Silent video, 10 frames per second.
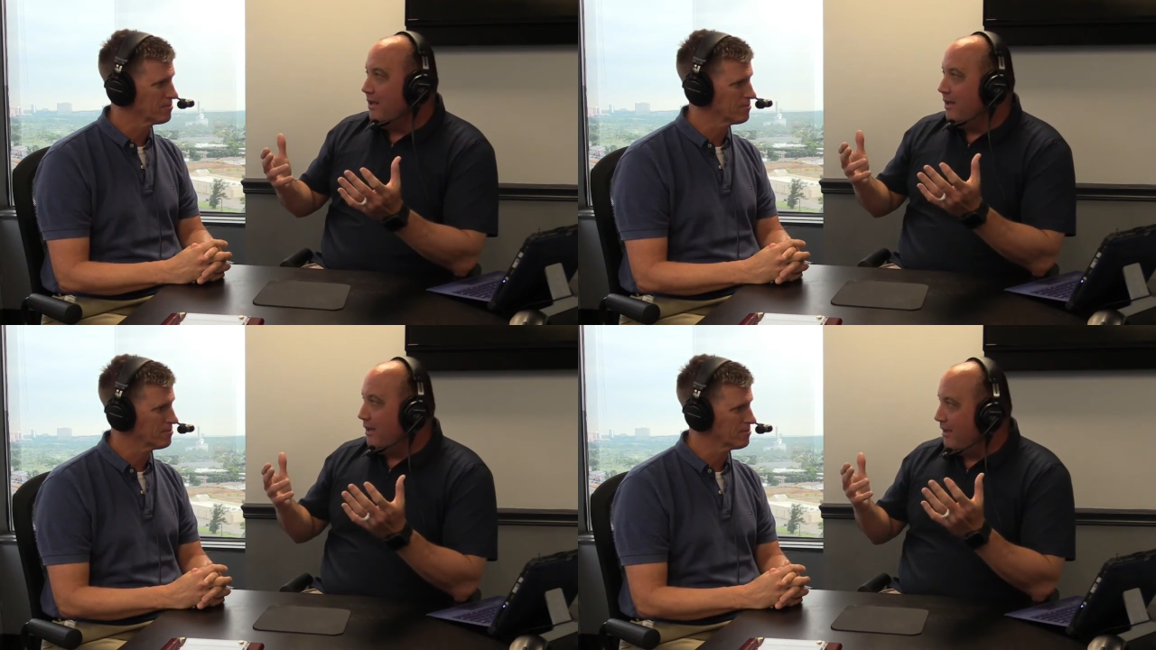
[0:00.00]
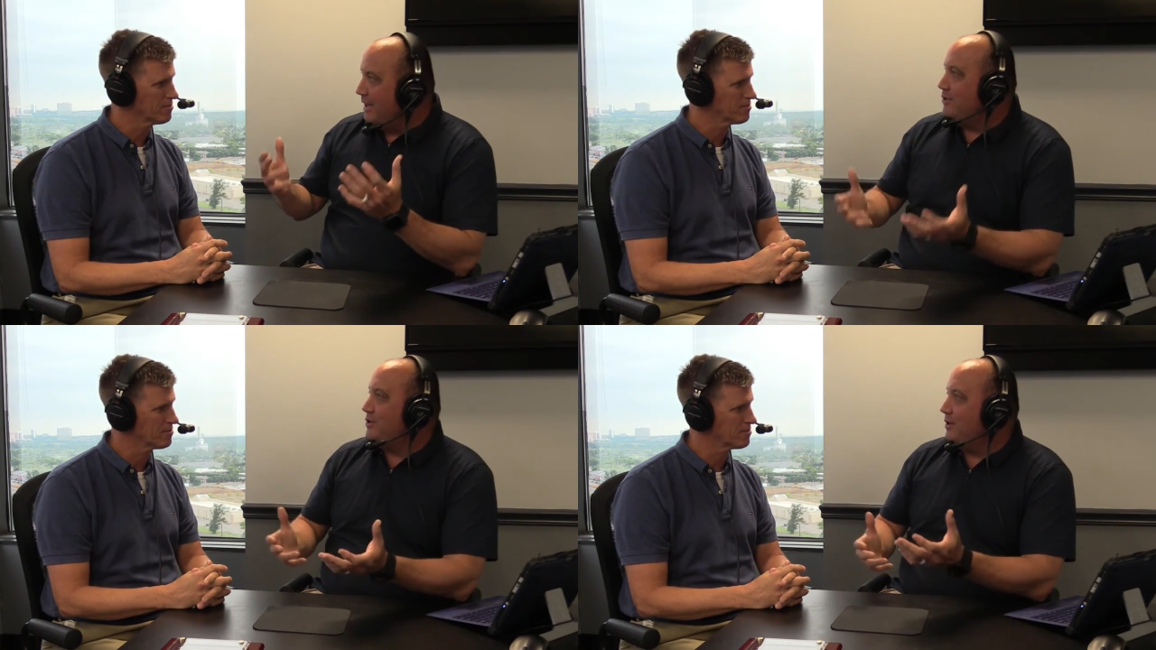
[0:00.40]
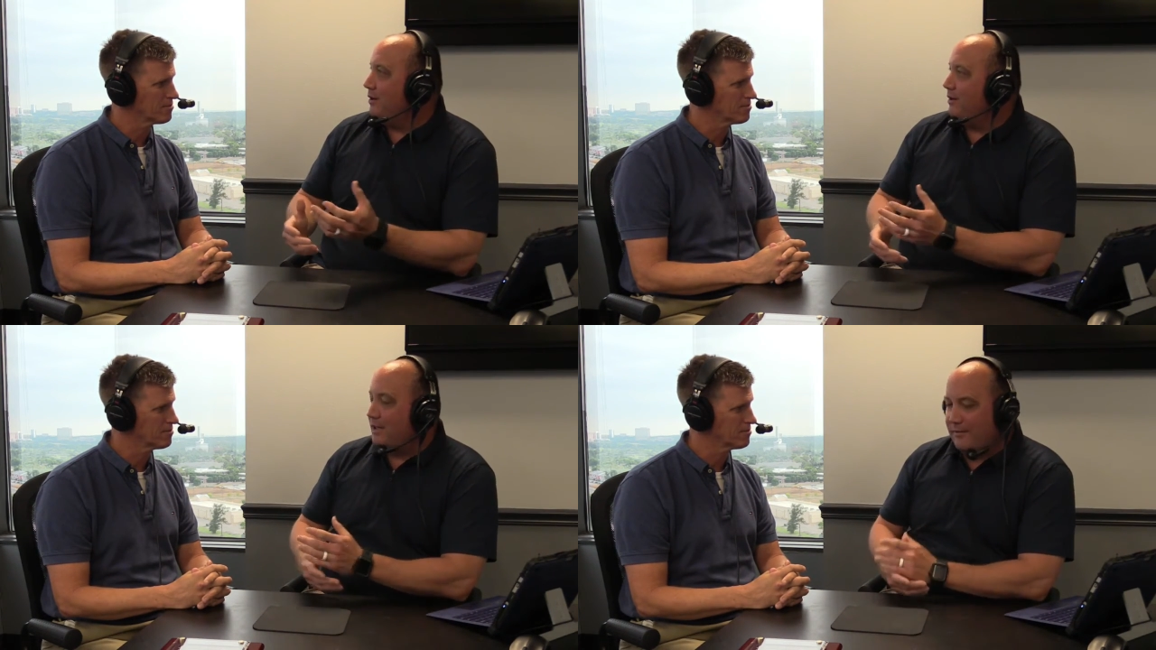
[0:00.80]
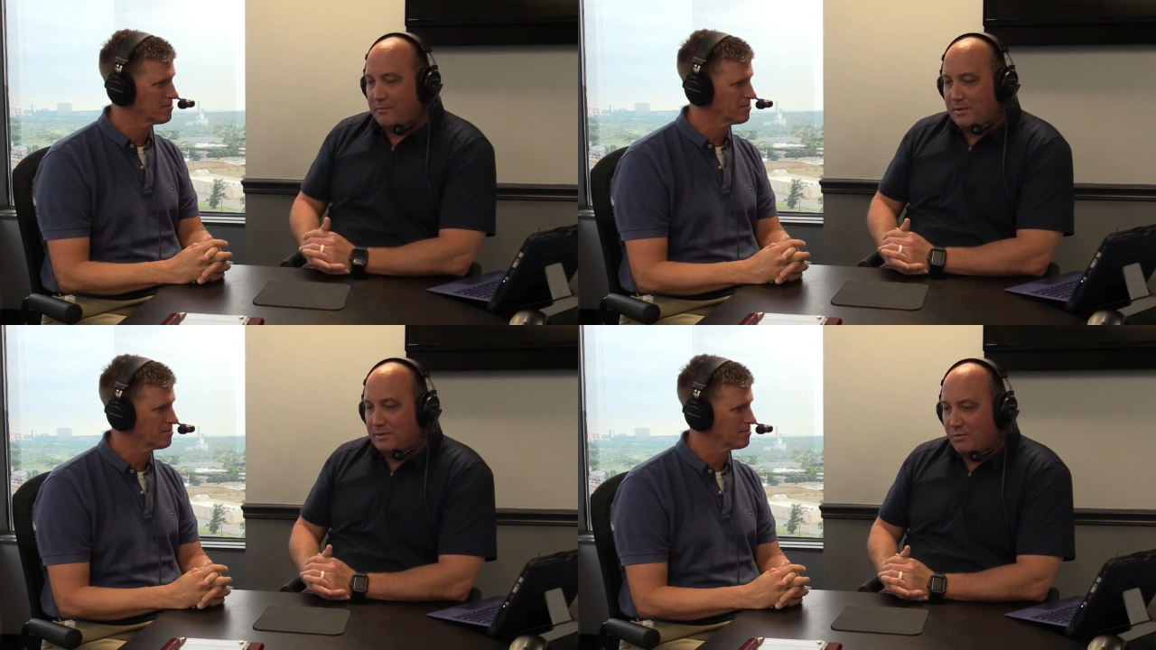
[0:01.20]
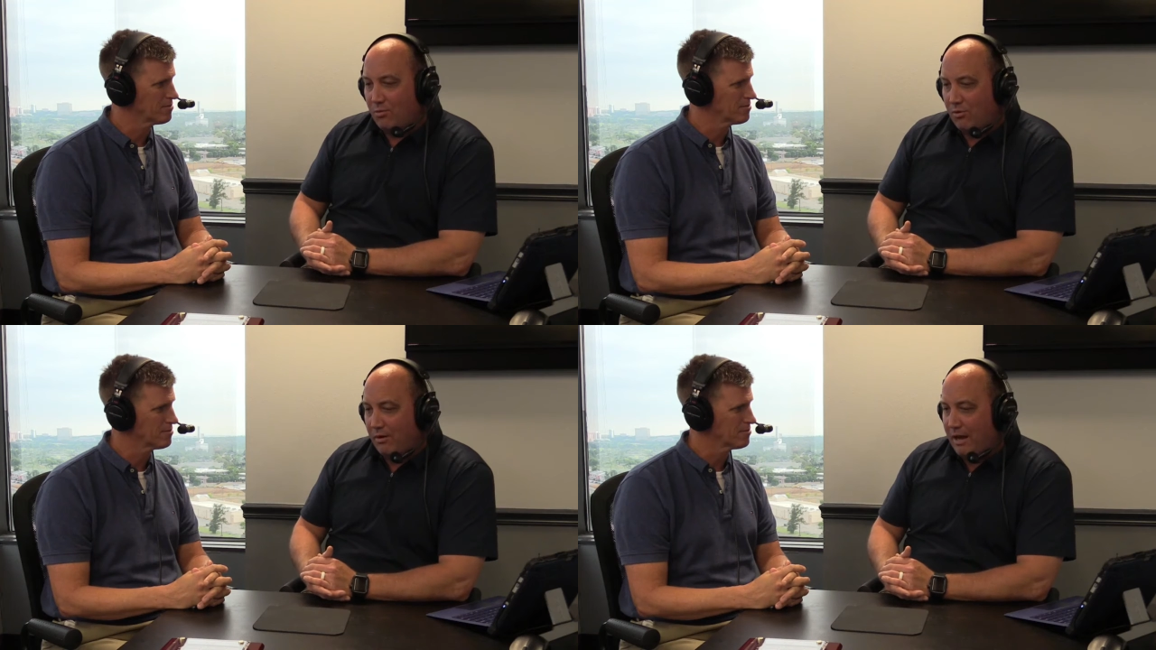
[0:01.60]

Speaker 1: uh, each year to give them this award.